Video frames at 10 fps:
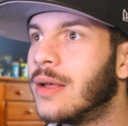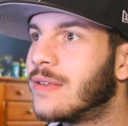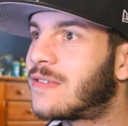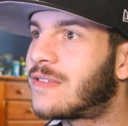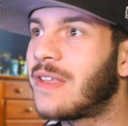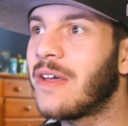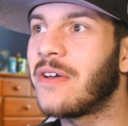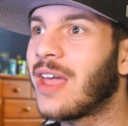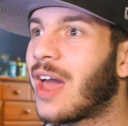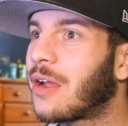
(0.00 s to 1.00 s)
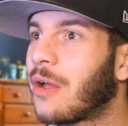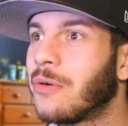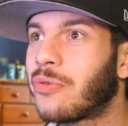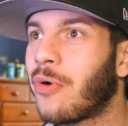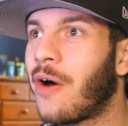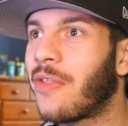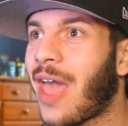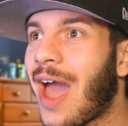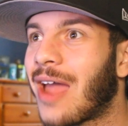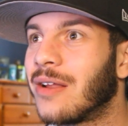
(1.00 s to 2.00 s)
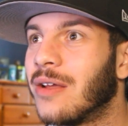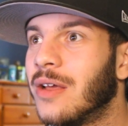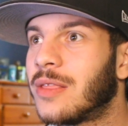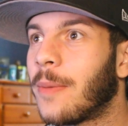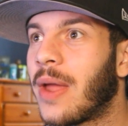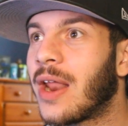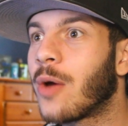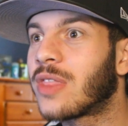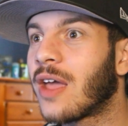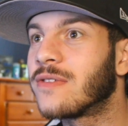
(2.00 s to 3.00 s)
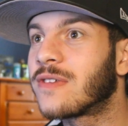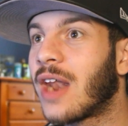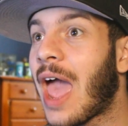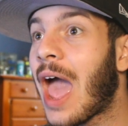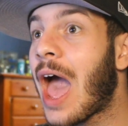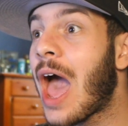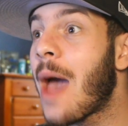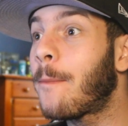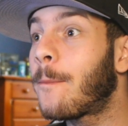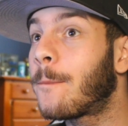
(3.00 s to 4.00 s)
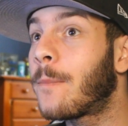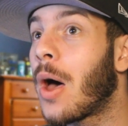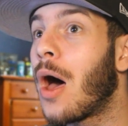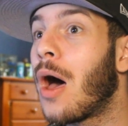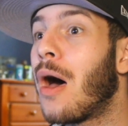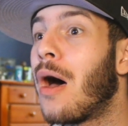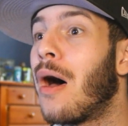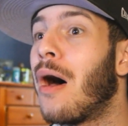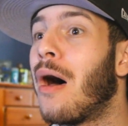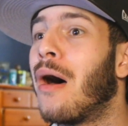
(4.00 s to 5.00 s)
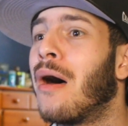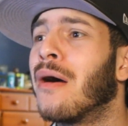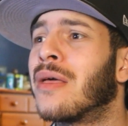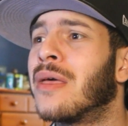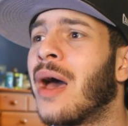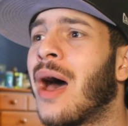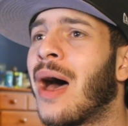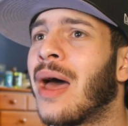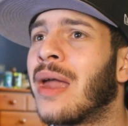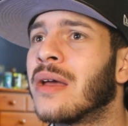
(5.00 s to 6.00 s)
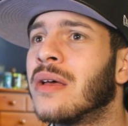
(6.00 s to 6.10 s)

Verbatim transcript: Still, you got to go through all that, depending on what the hell's going to happen. Oh, God.